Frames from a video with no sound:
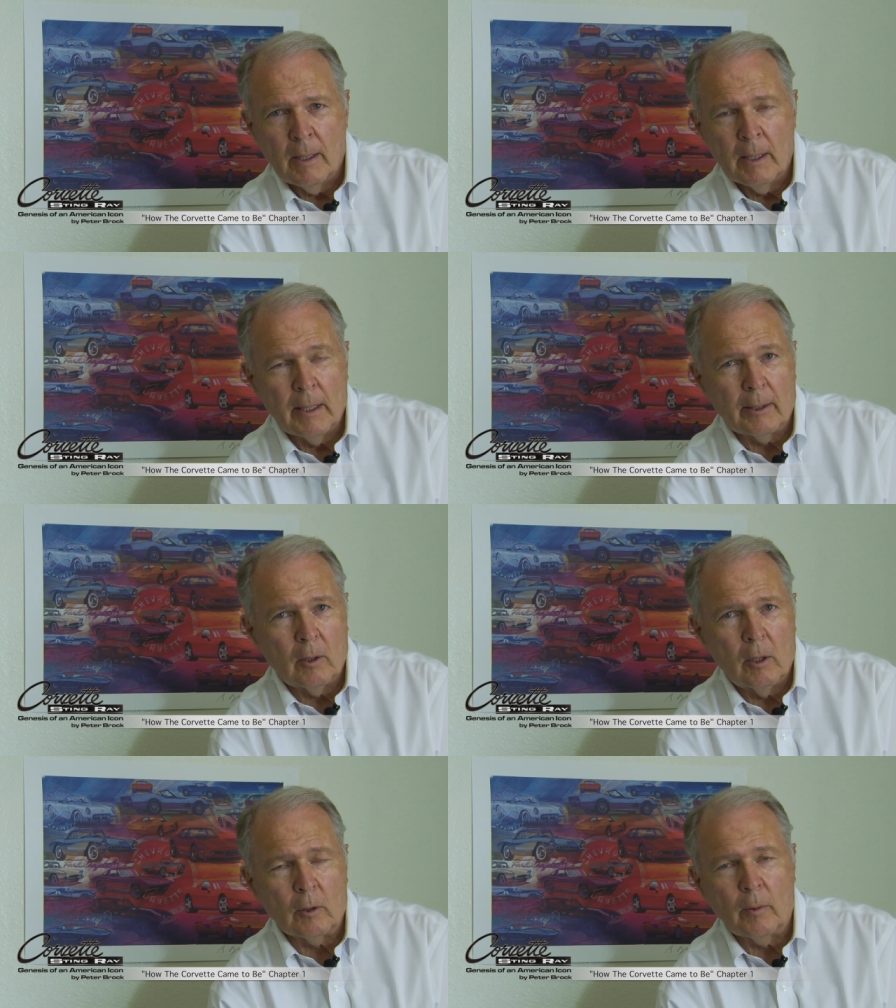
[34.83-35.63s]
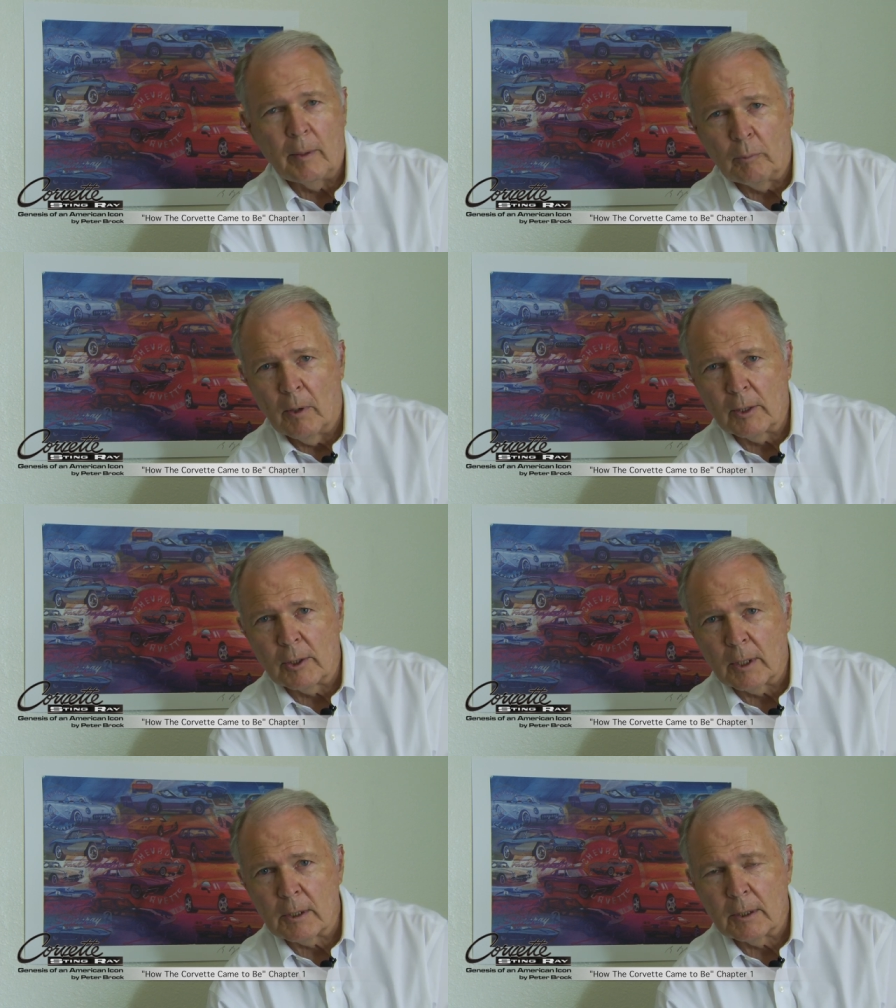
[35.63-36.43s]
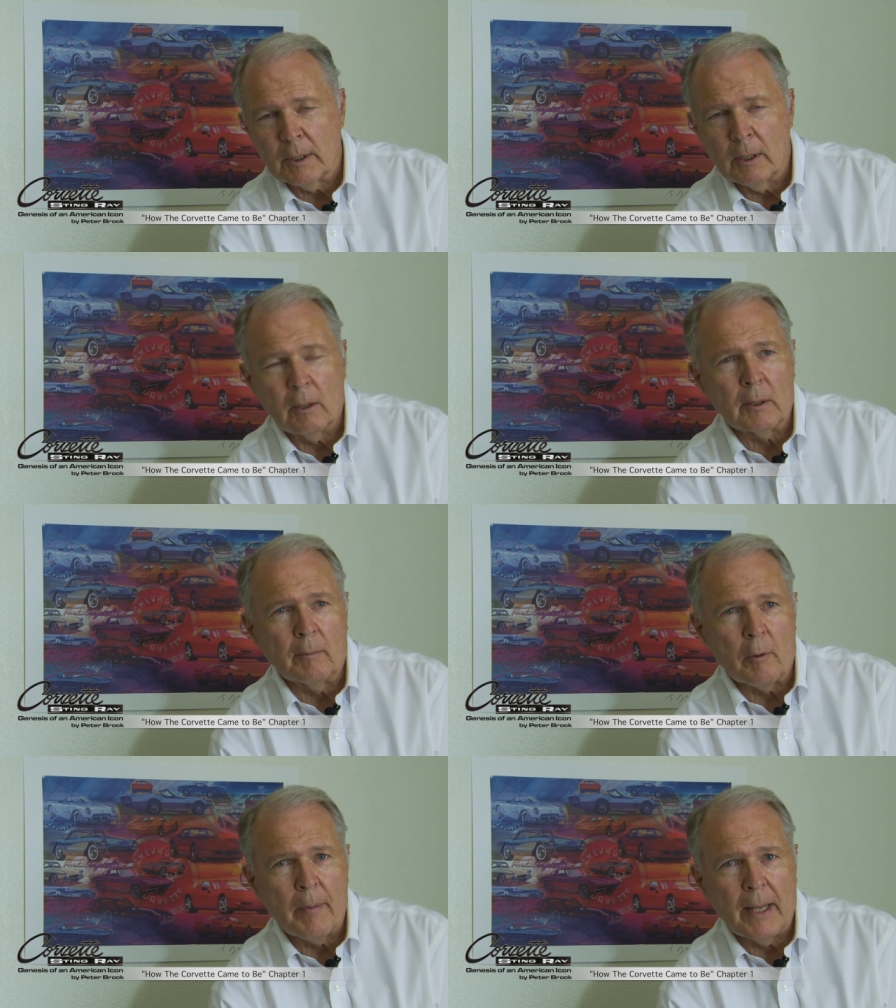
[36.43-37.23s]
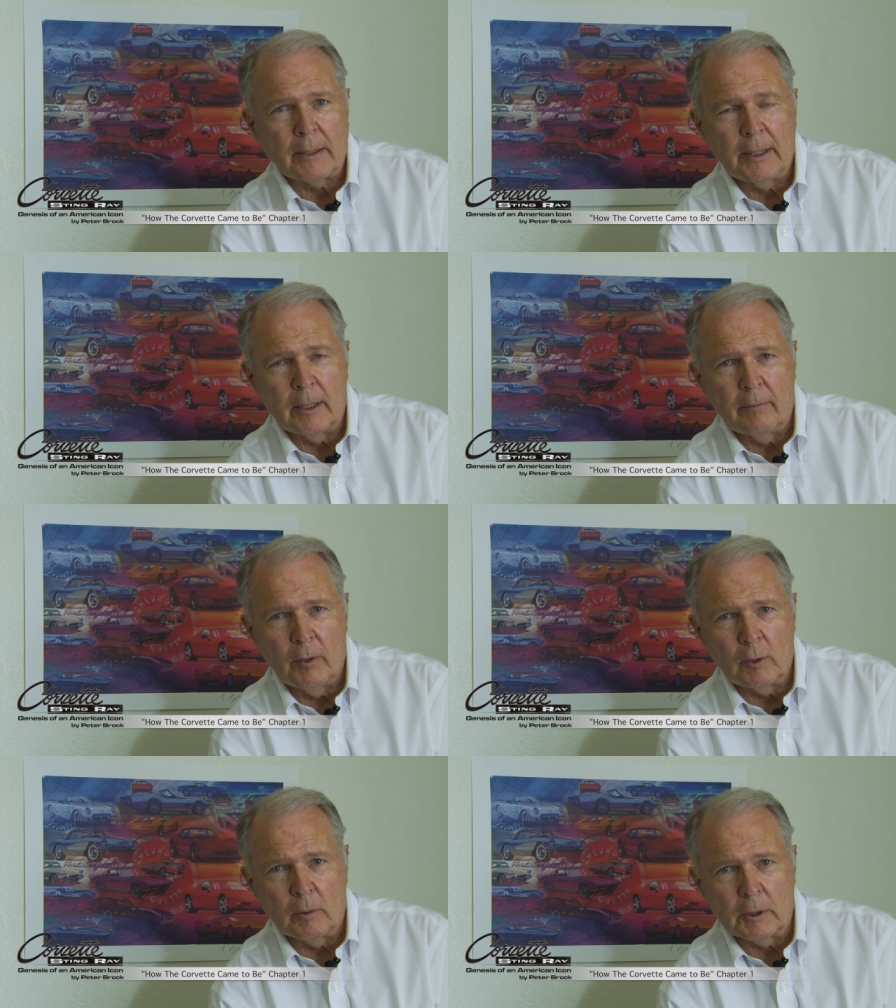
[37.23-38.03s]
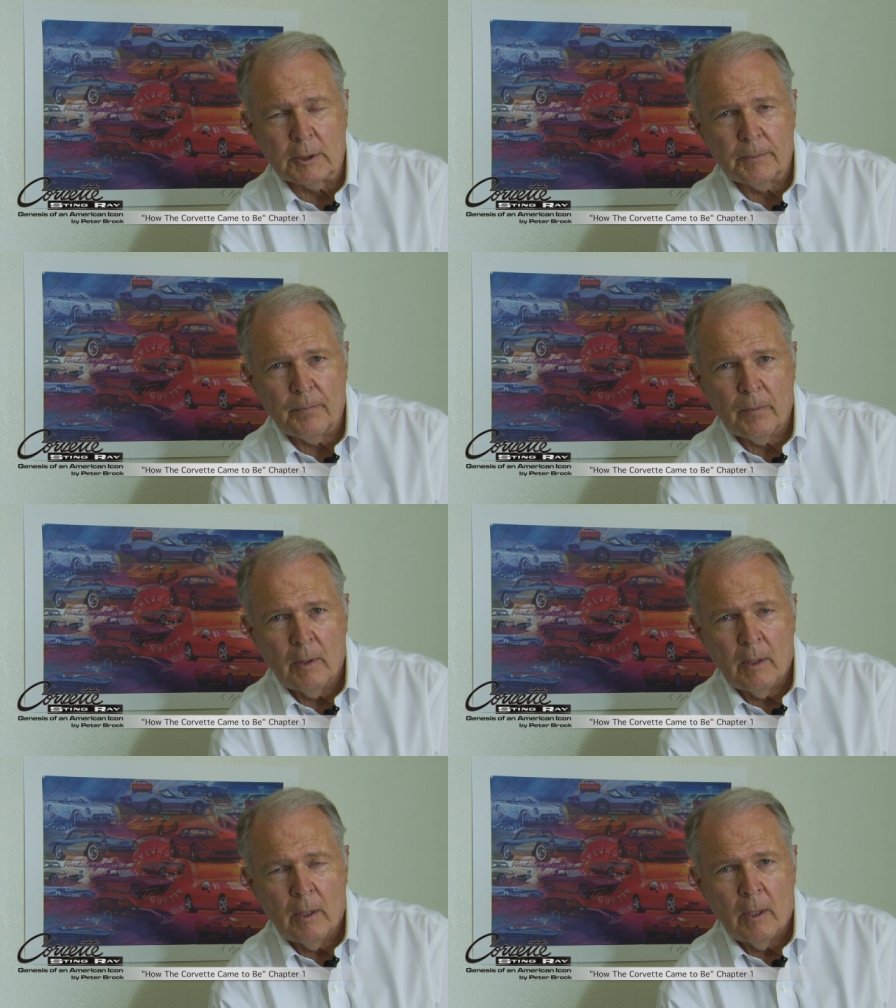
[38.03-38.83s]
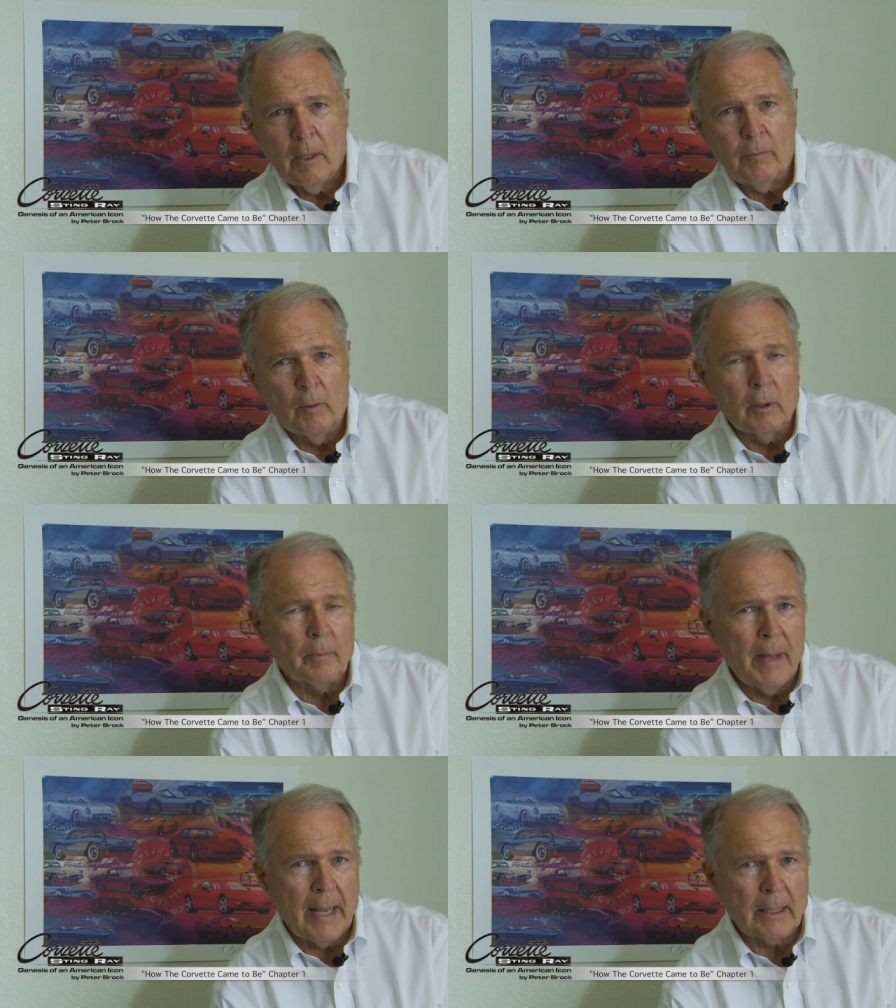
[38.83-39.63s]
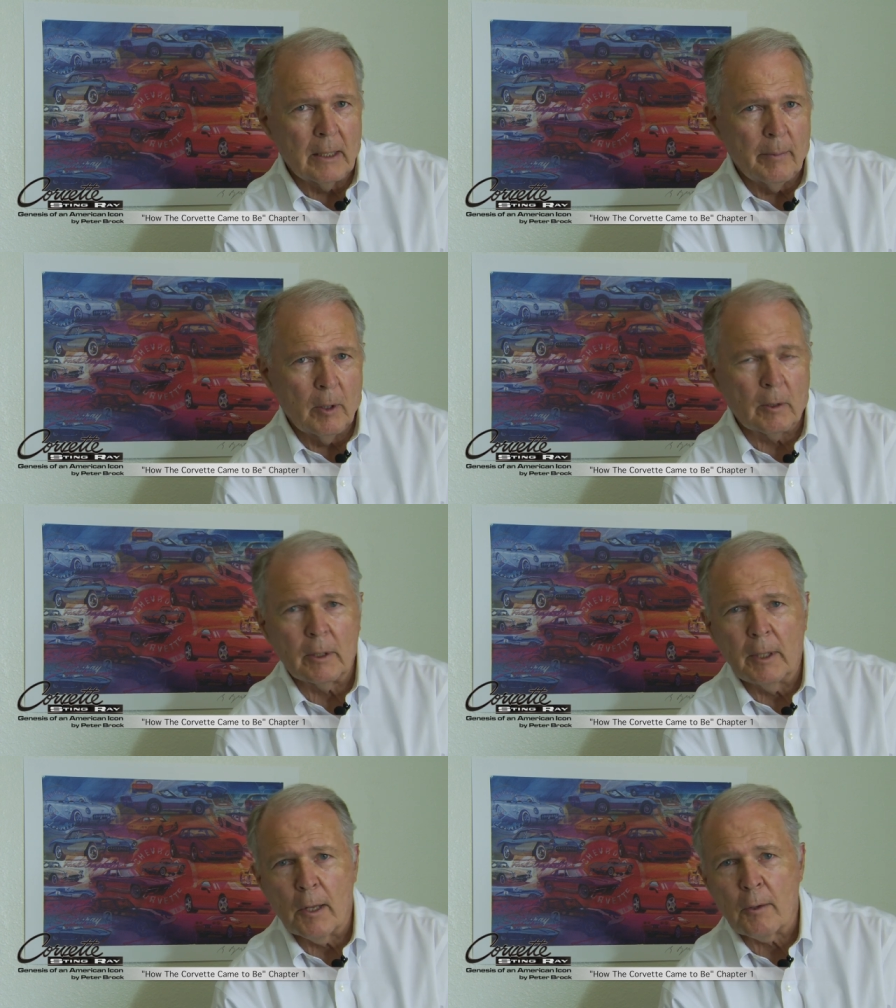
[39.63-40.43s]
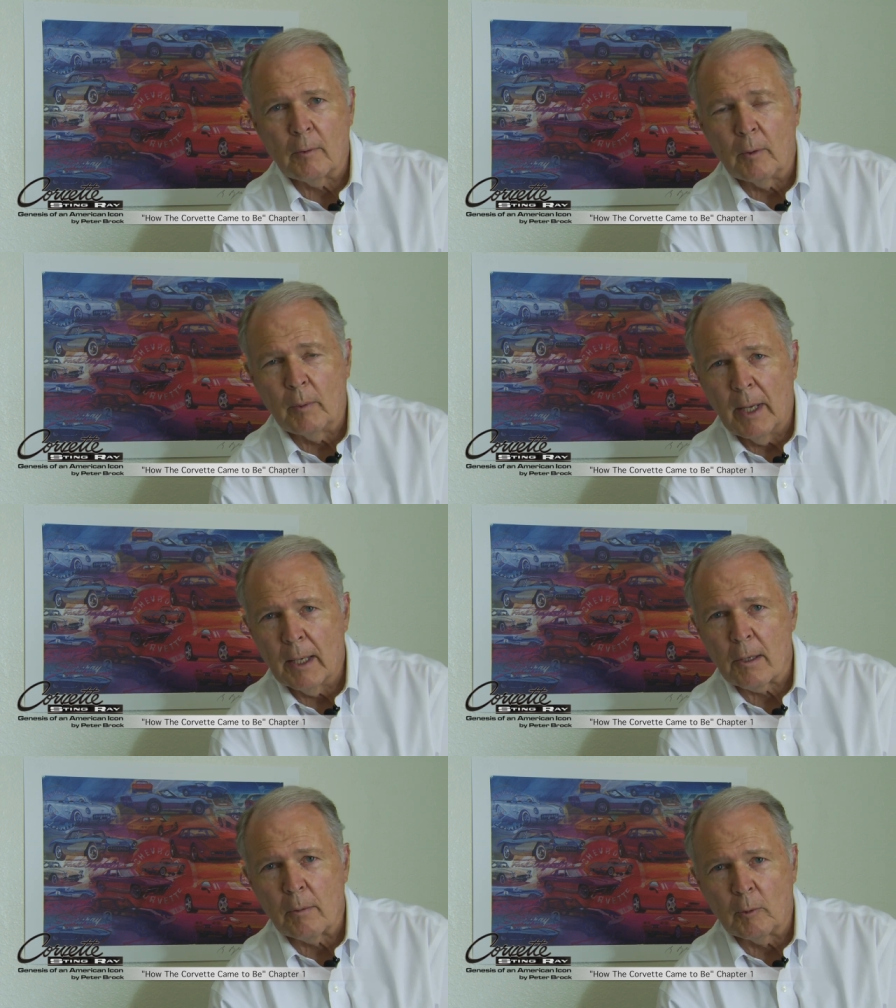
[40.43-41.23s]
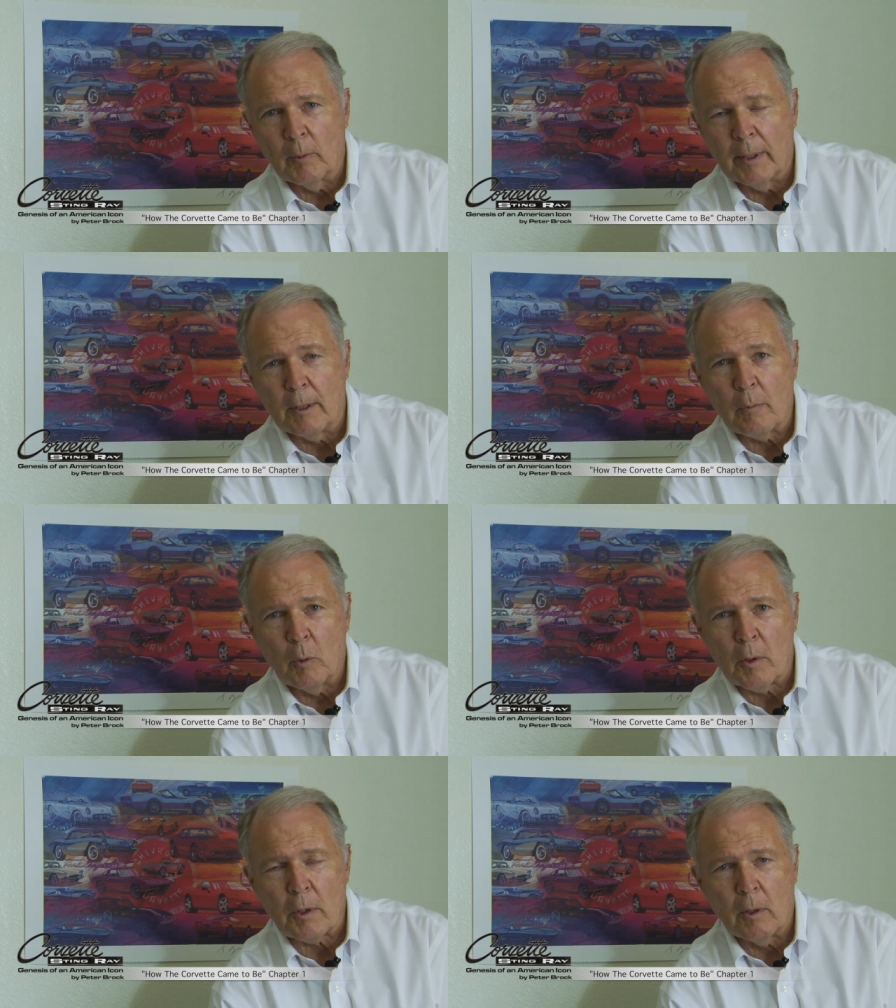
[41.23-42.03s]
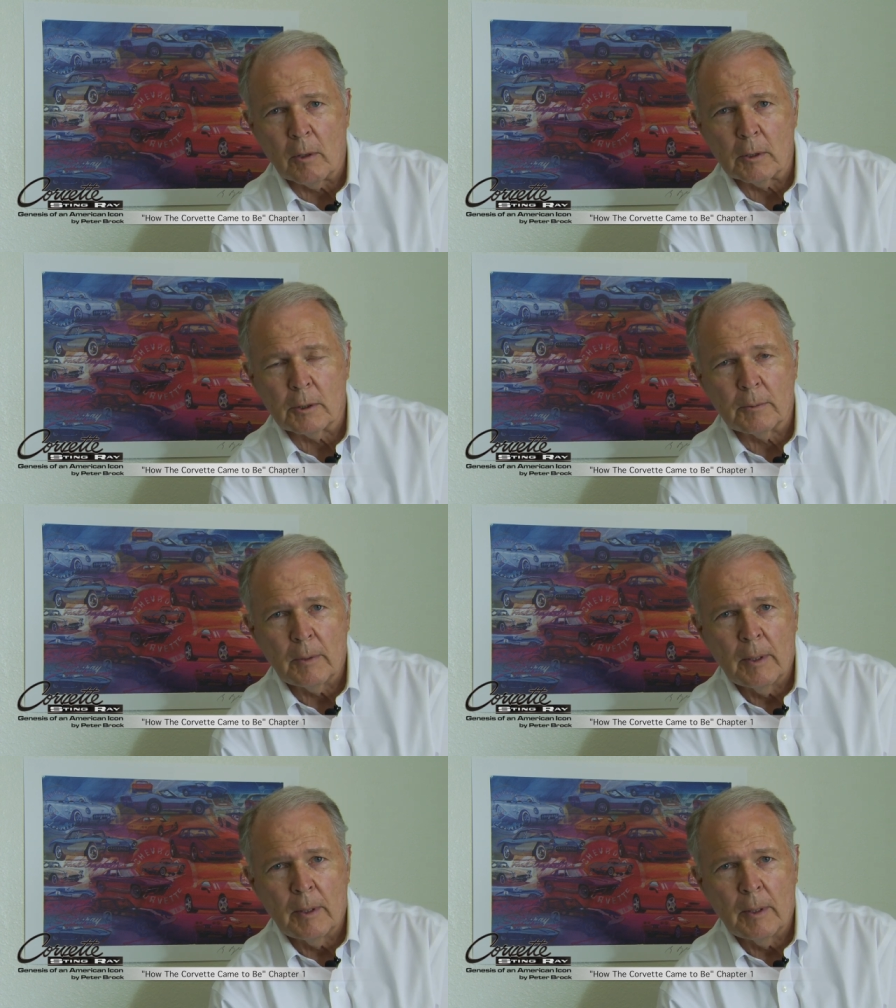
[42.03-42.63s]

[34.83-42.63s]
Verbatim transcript: And like all great projects, it all comes back to individuals. If you look back in American history, we had some great sports cars